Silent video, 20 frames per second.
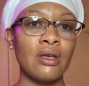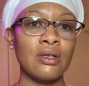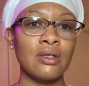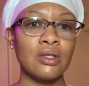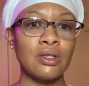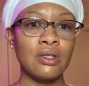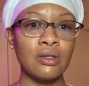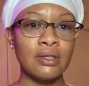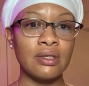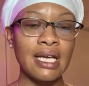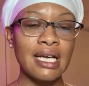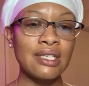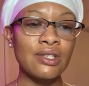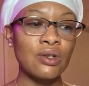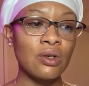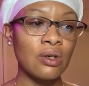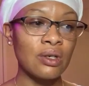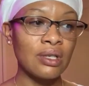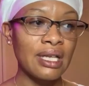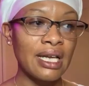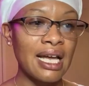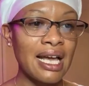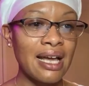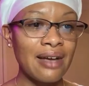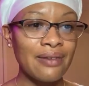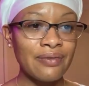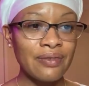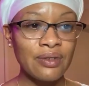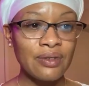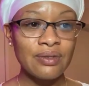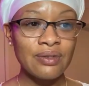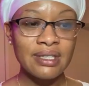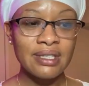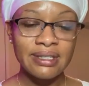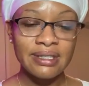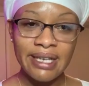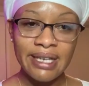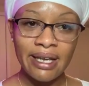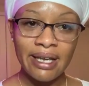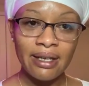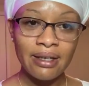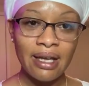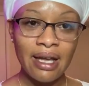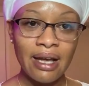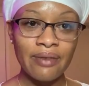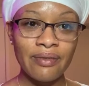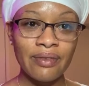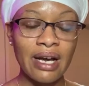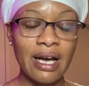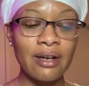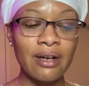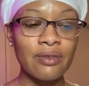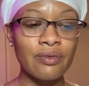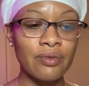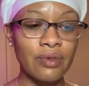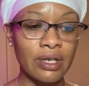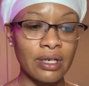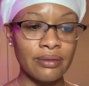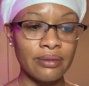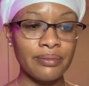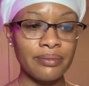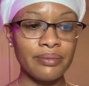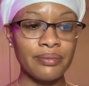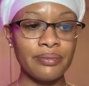So that's all I have for you today. I've got to run.